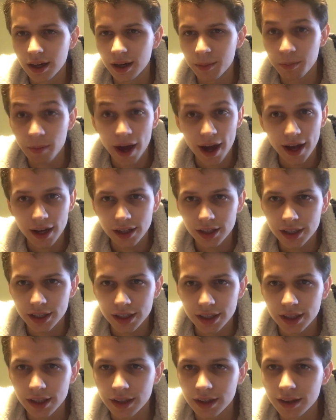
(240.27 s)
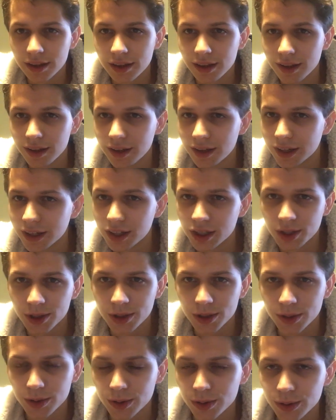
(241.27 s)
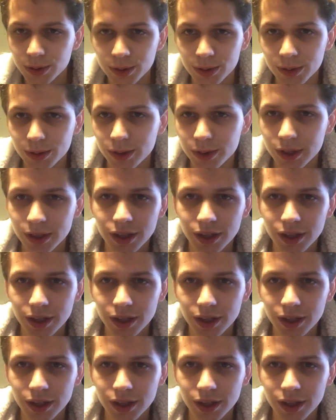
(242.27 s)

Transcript: magic and the Hindu